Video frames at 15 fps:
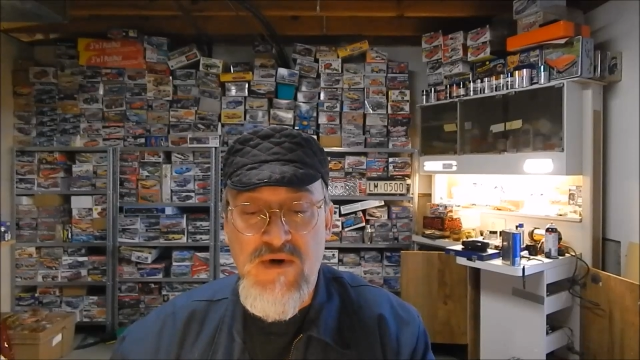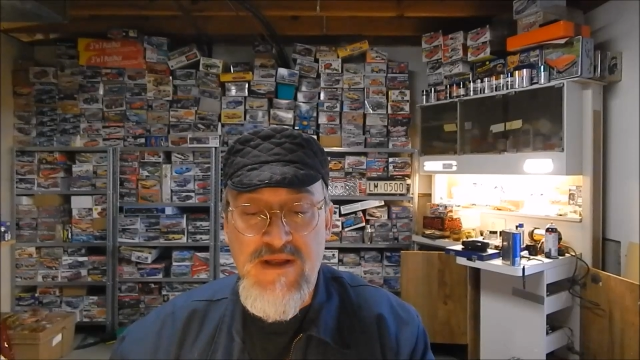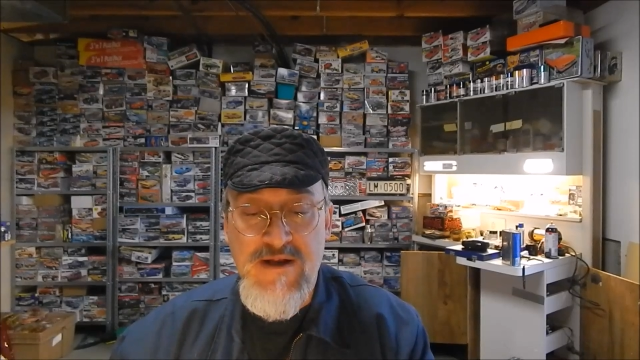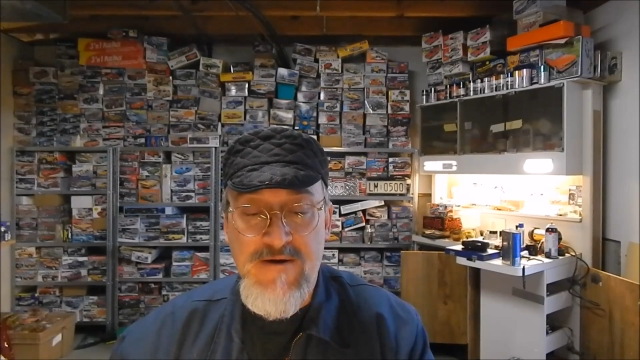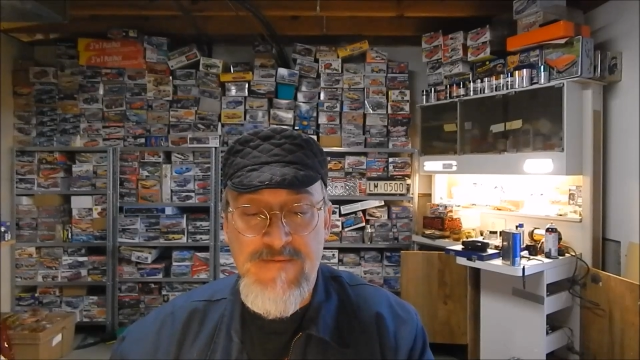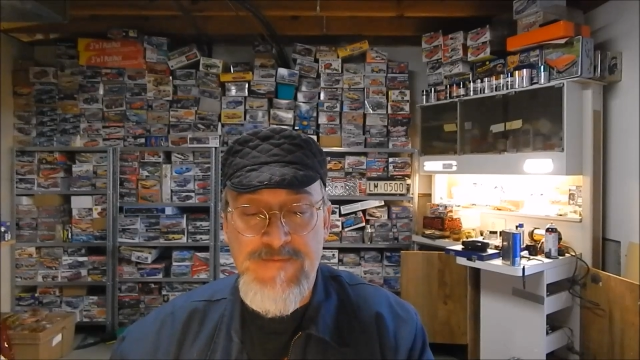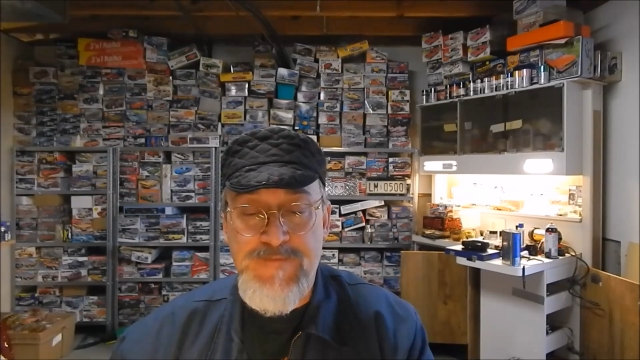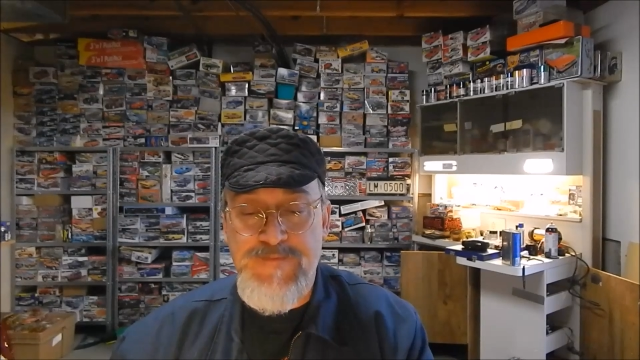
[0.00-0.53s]

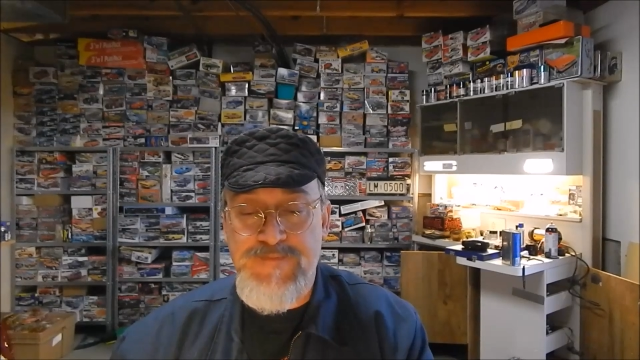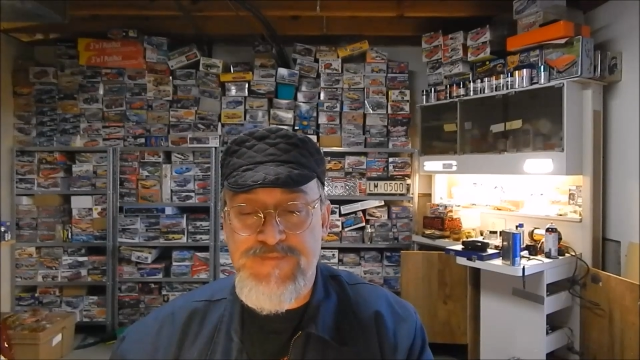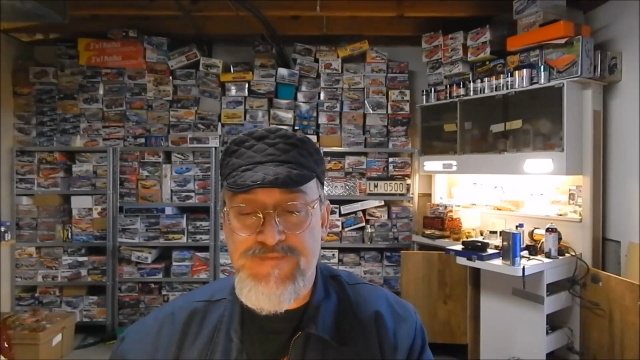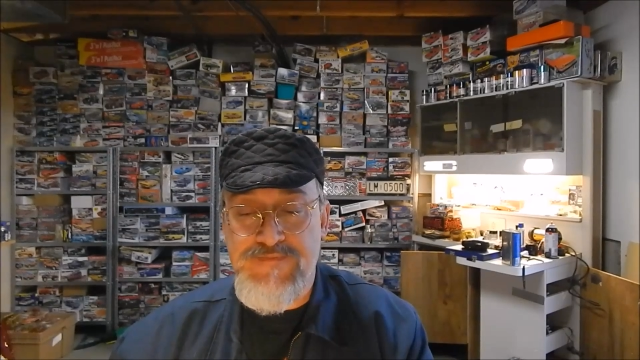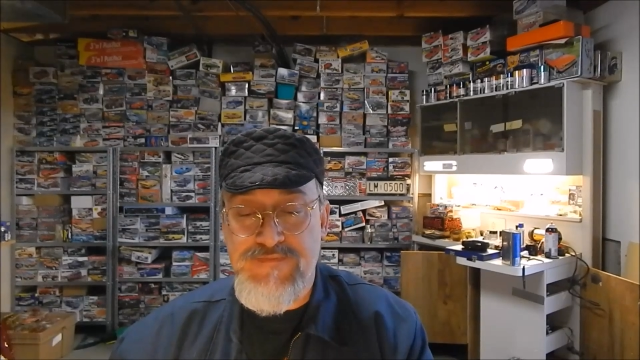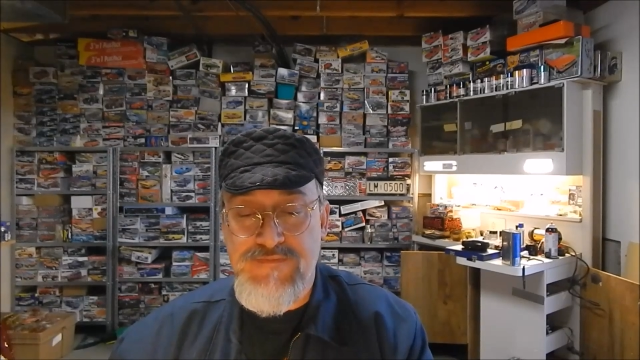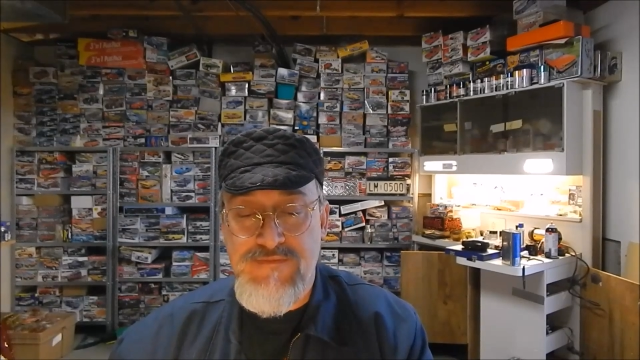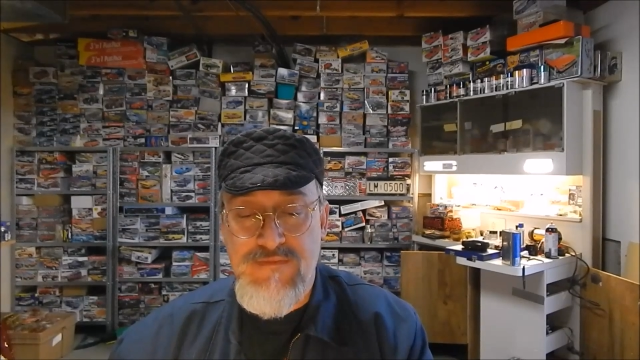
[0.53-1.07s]
here,
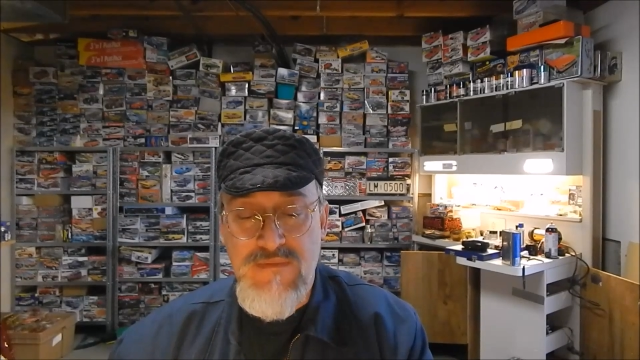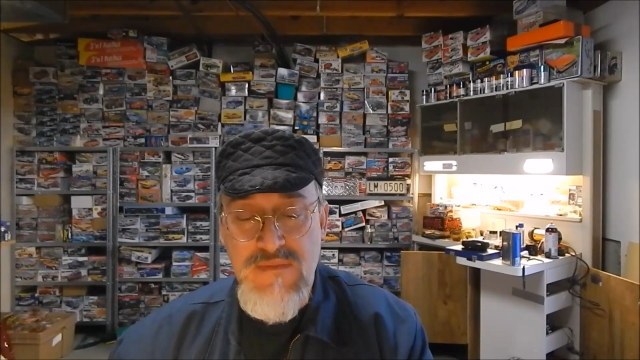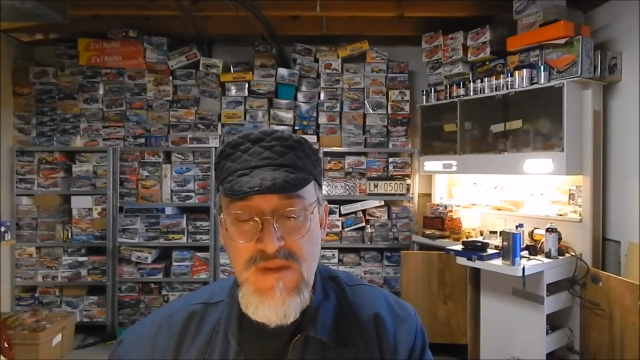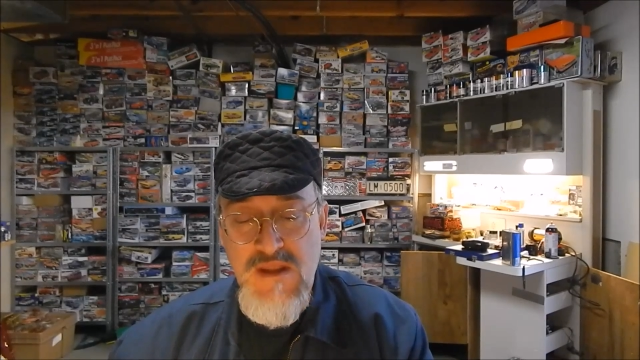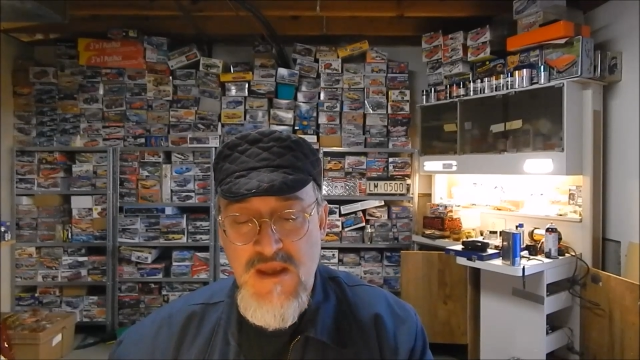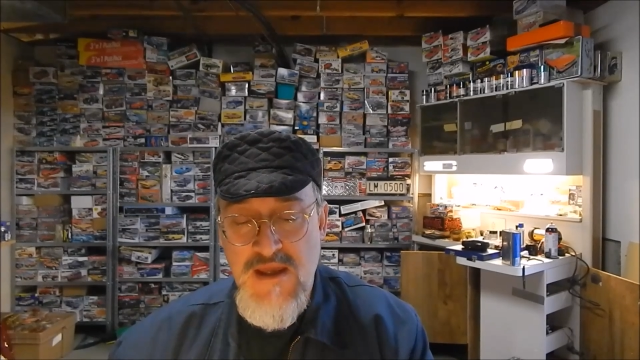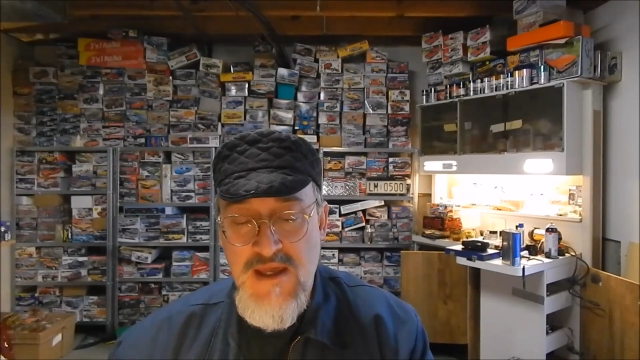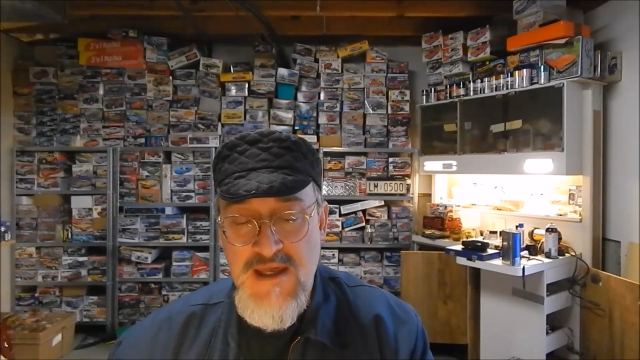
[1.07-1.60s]

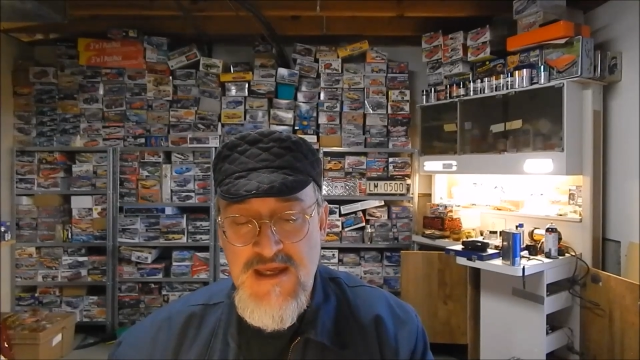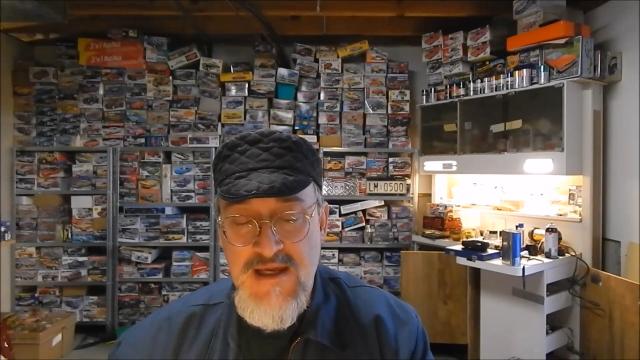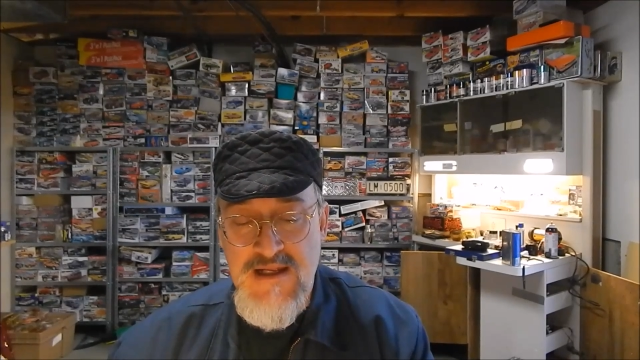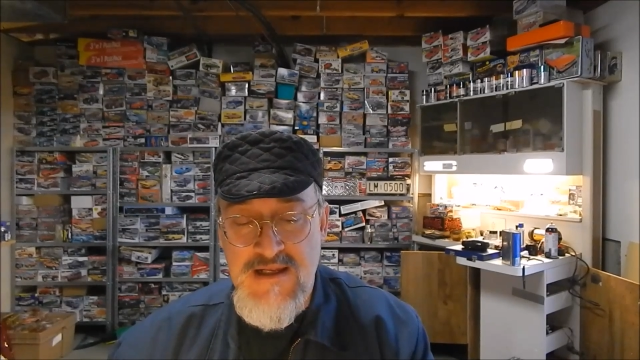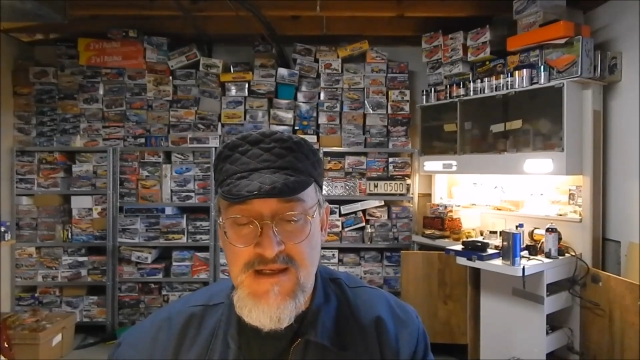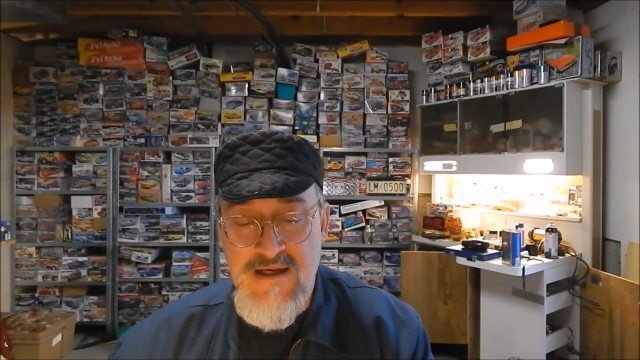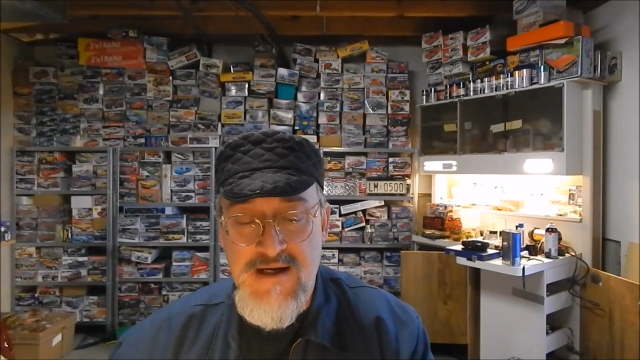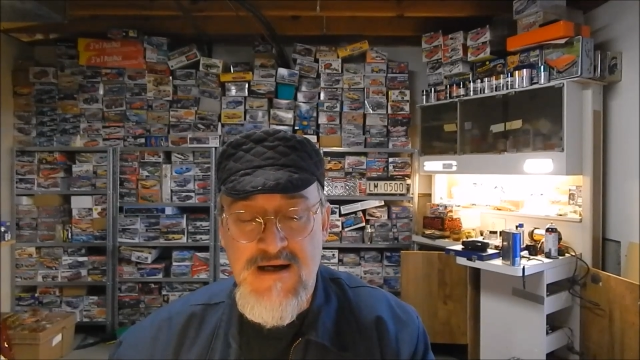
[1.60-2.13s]
and